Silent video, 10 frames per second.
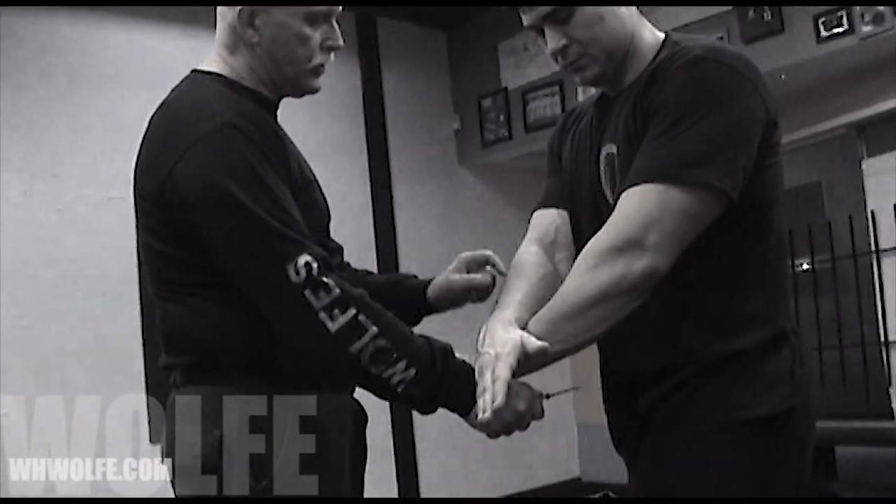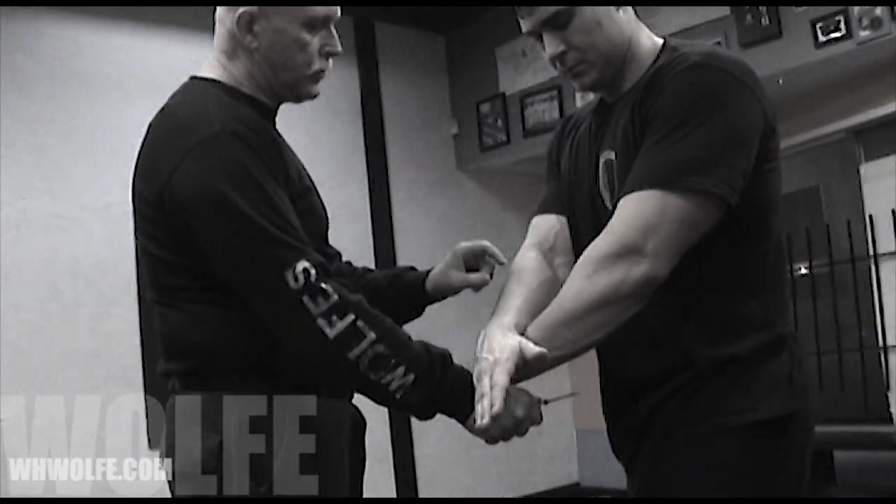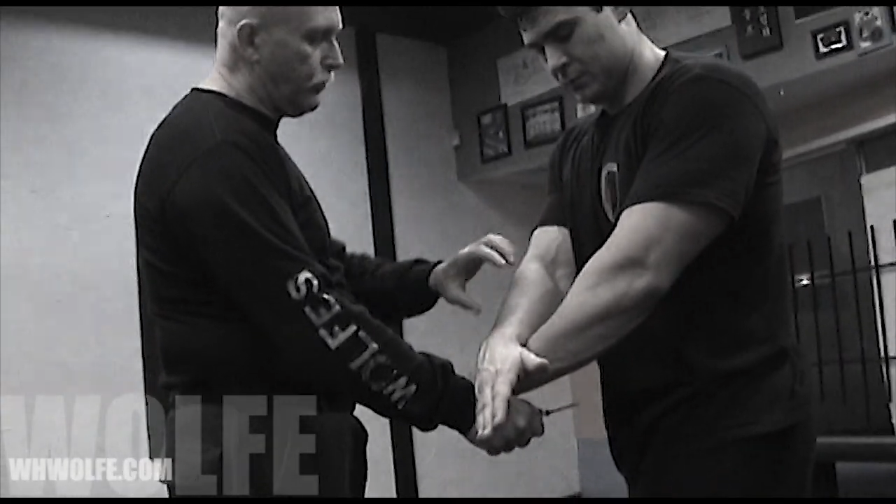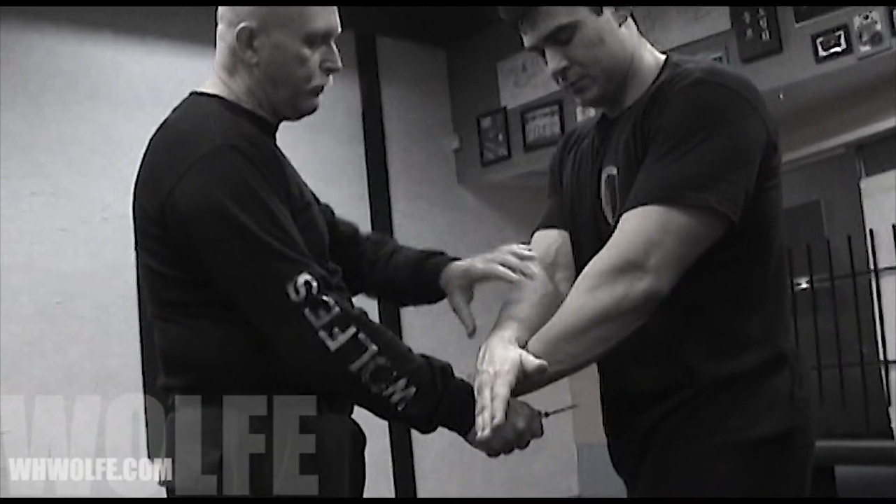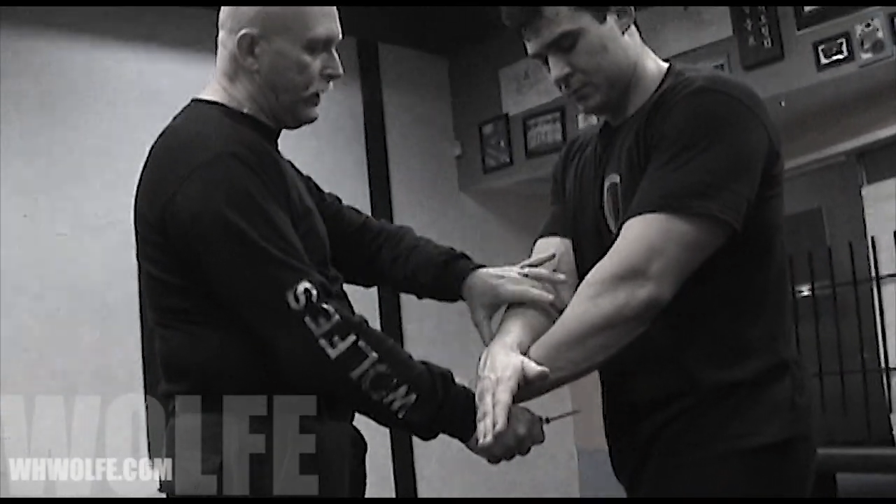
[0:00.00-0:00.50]

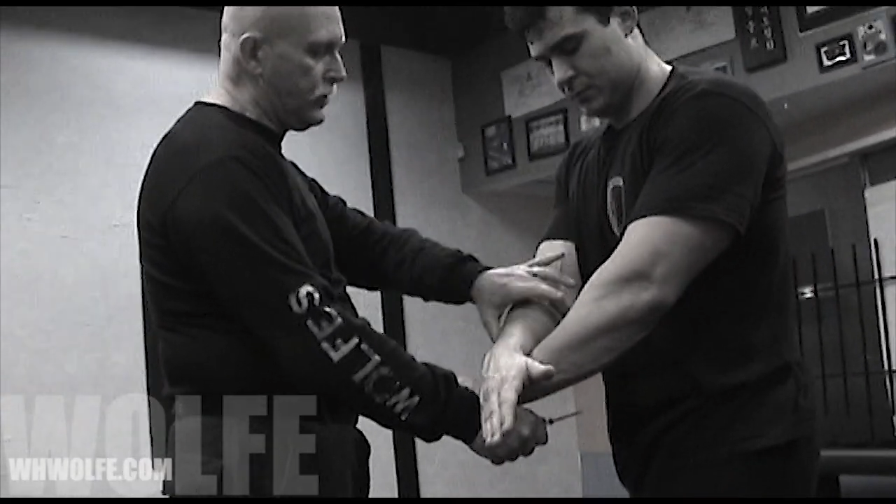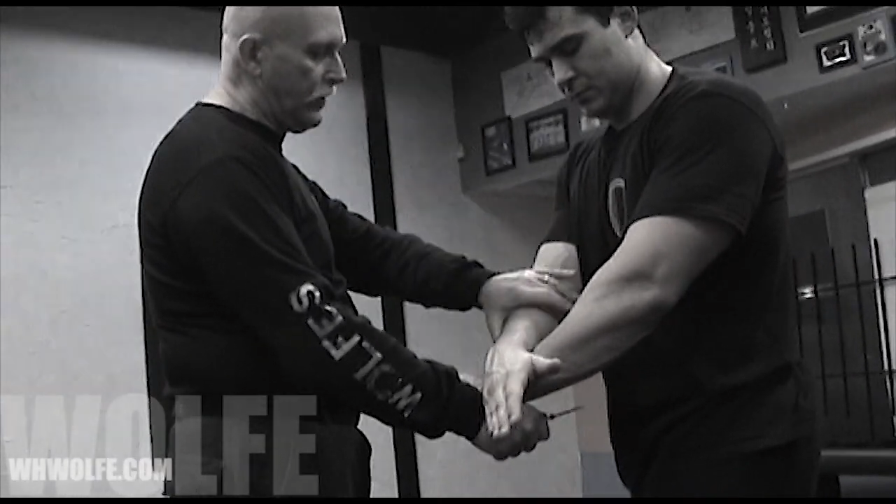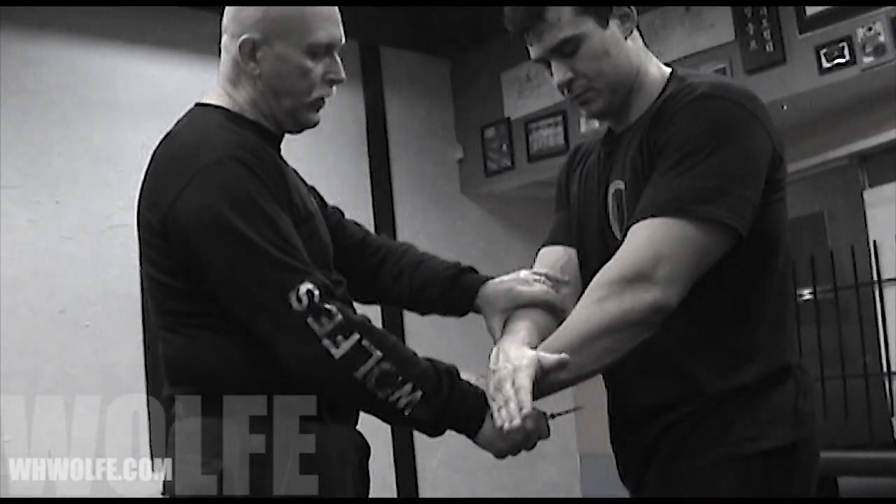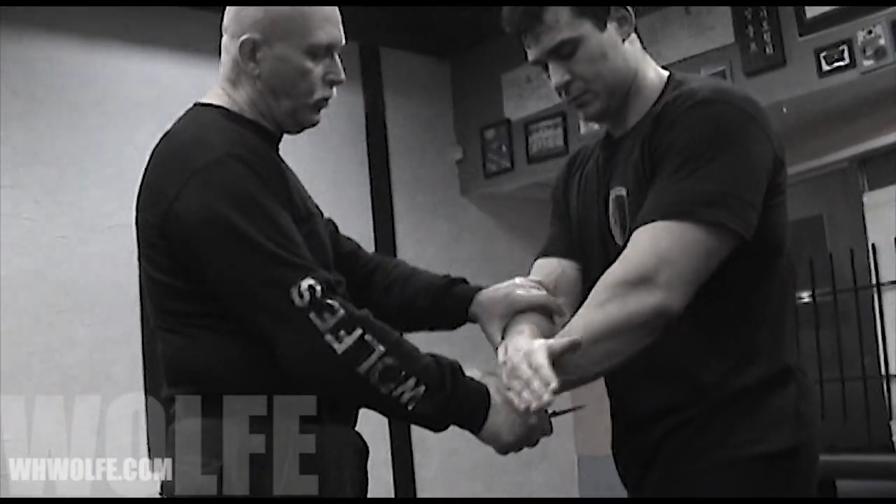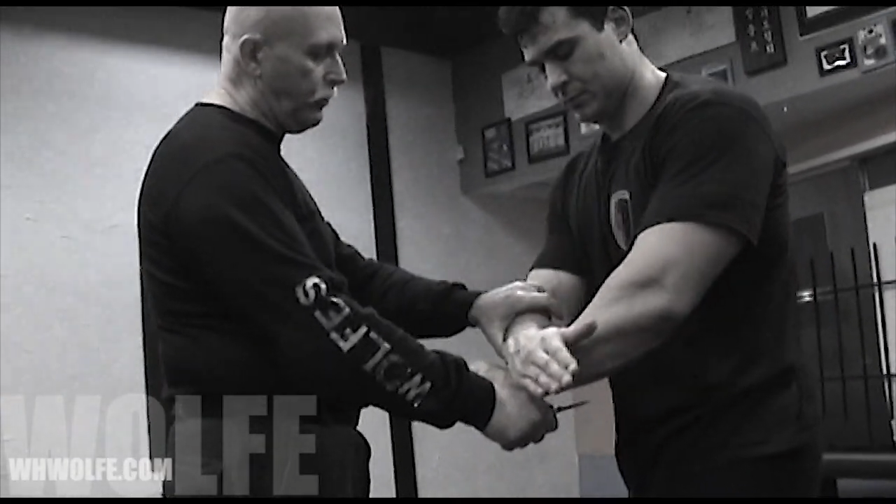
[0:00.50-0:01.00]
So bend
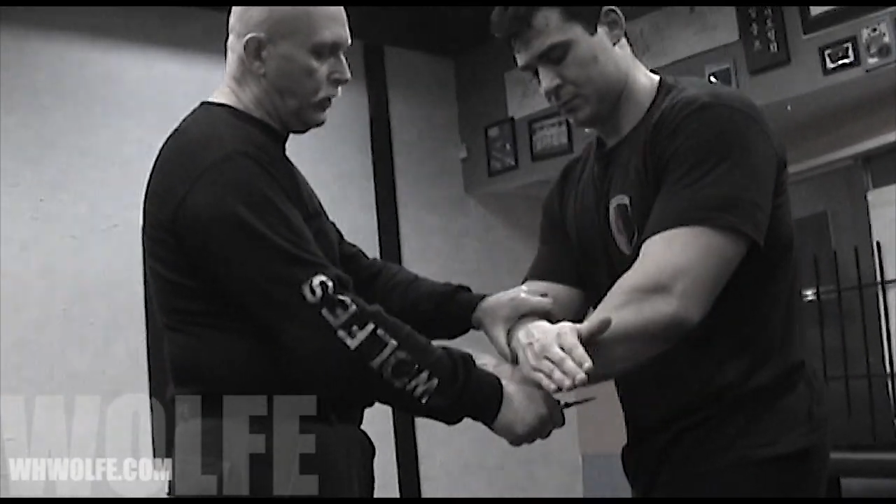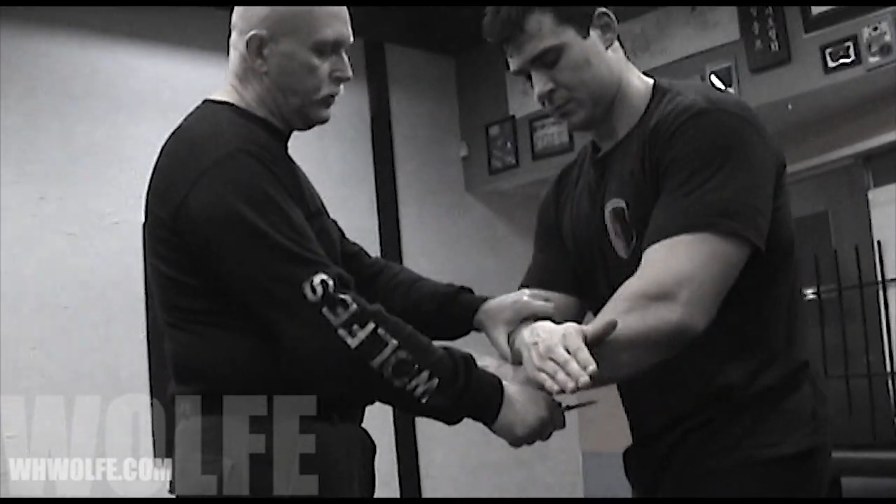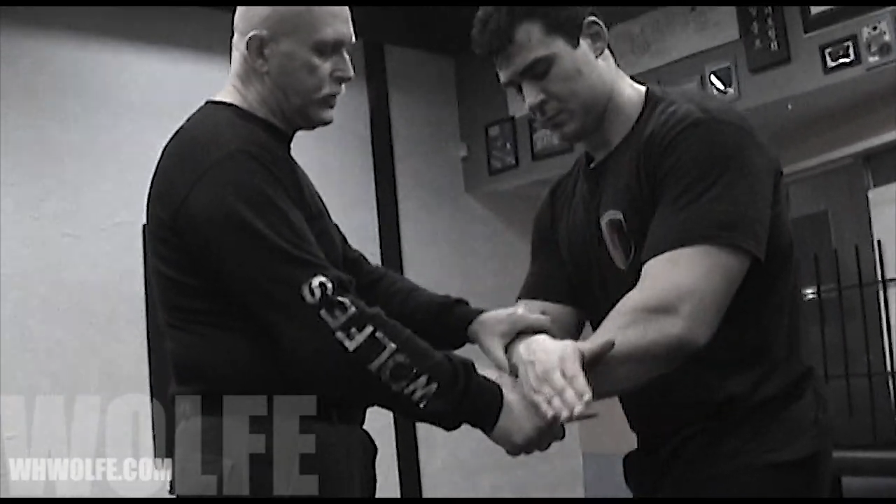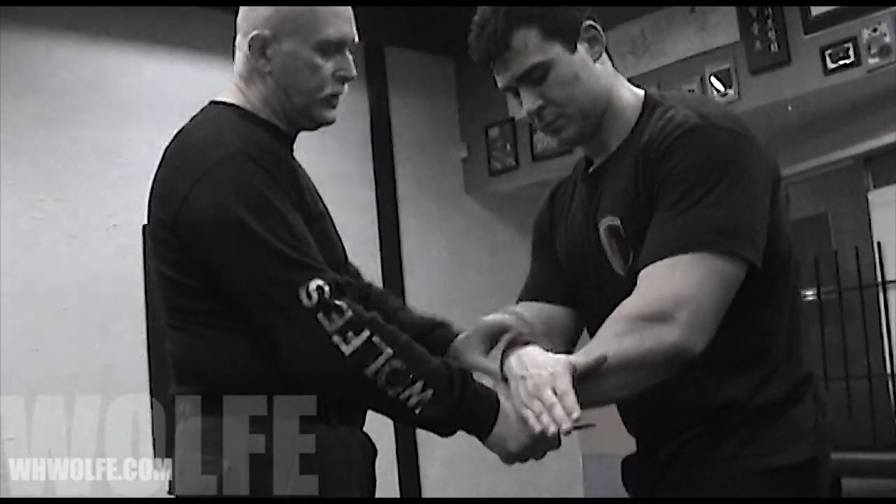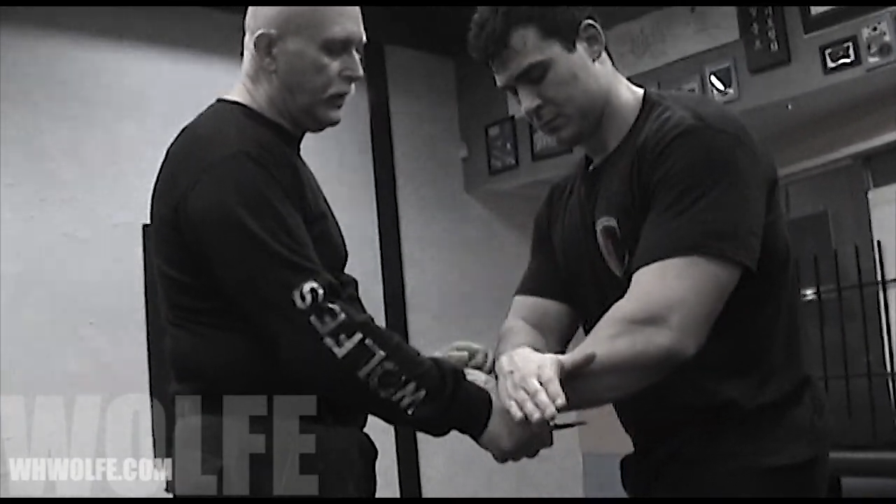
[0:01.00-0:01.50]
your
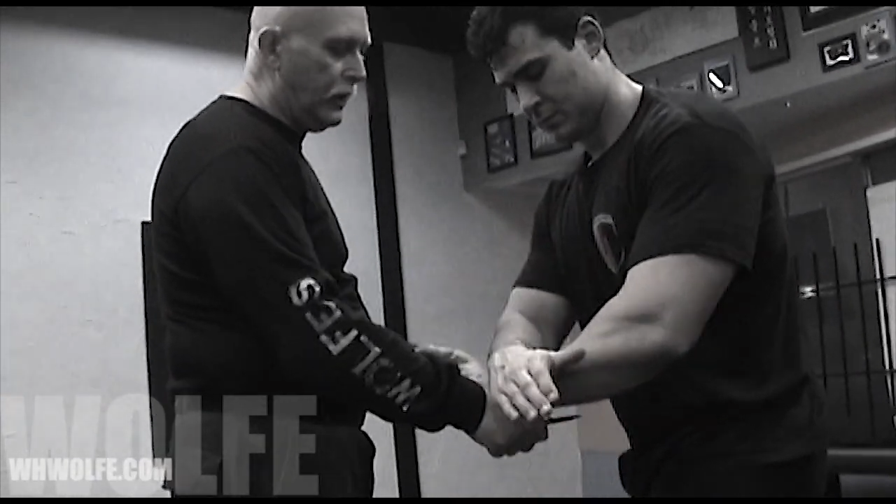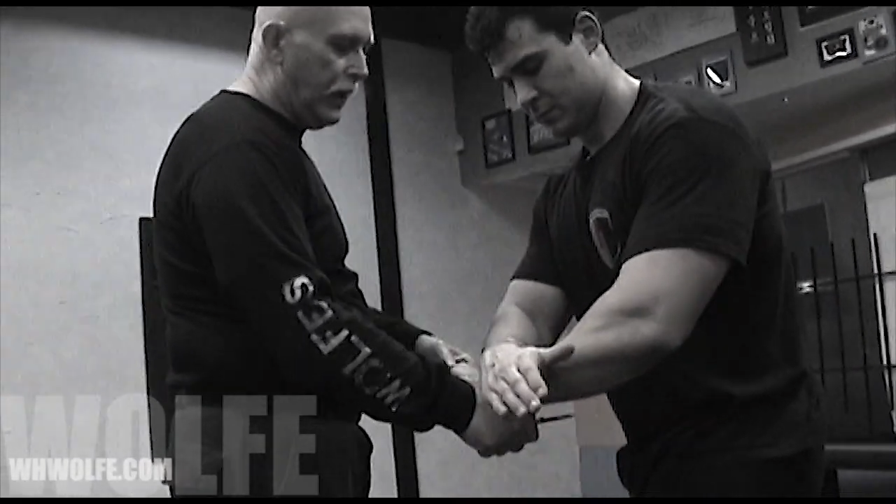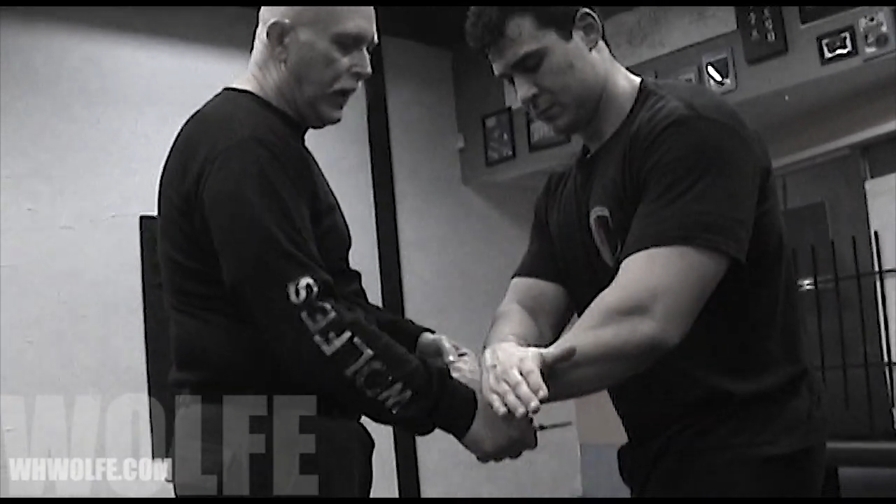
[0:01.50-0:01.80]
elbows